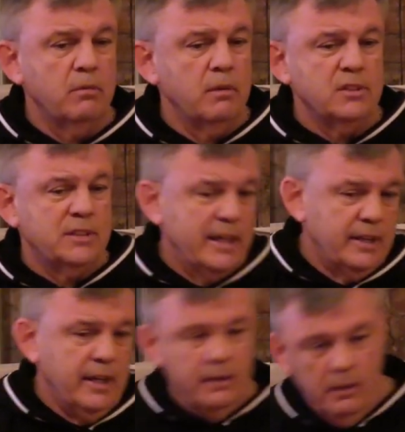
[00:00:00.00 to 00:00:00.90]
his
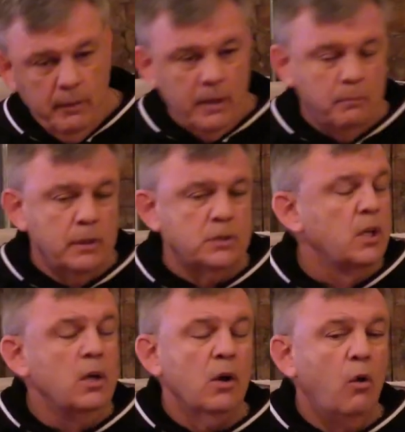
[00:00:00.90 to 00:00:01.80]
technique, he made a
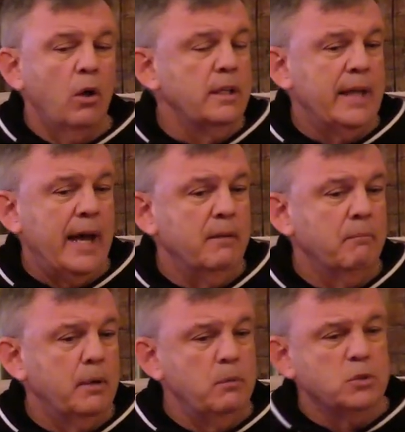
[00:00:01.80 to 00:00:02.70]
miss, all of
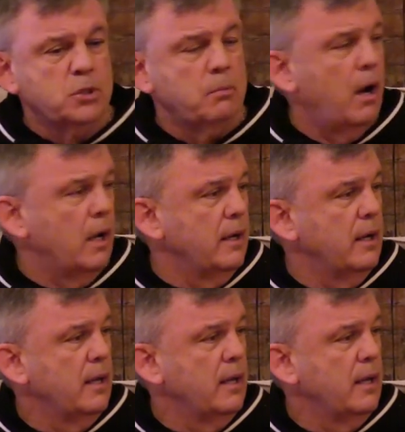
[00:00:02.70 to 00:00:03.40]
that. But he was smart.